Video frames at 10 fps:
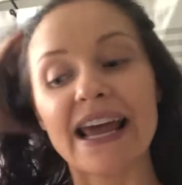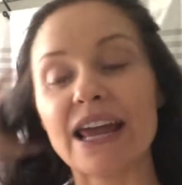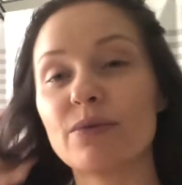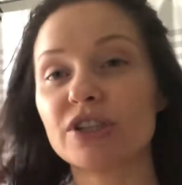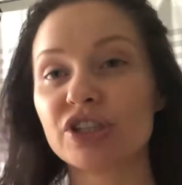
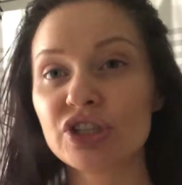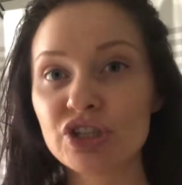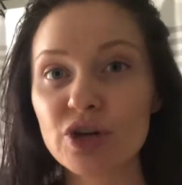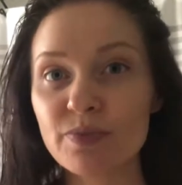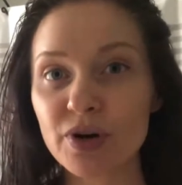It was
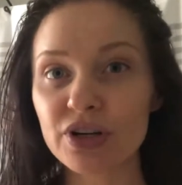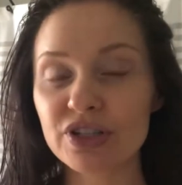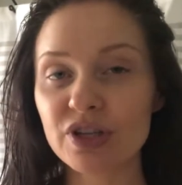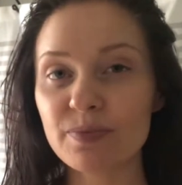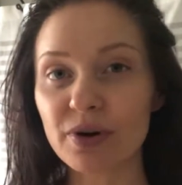super
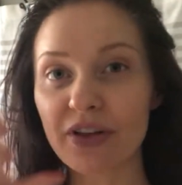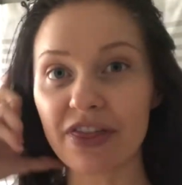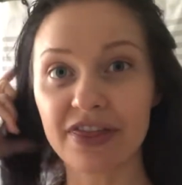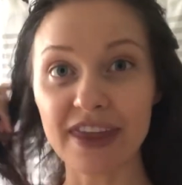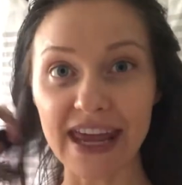
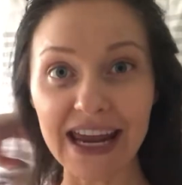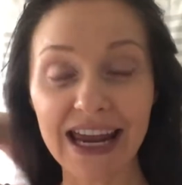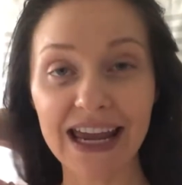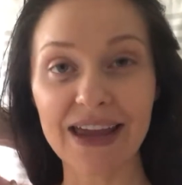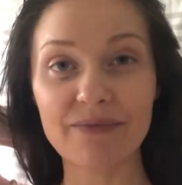thick
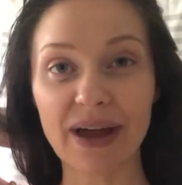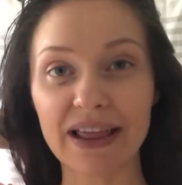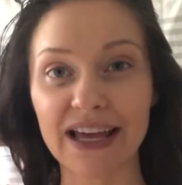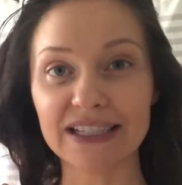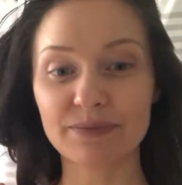in my
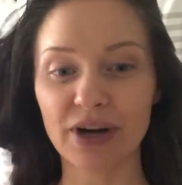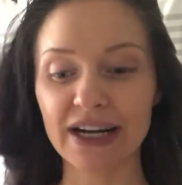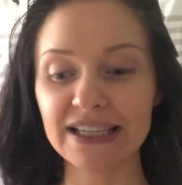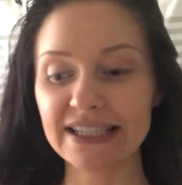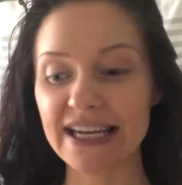last
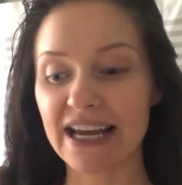pregnancy.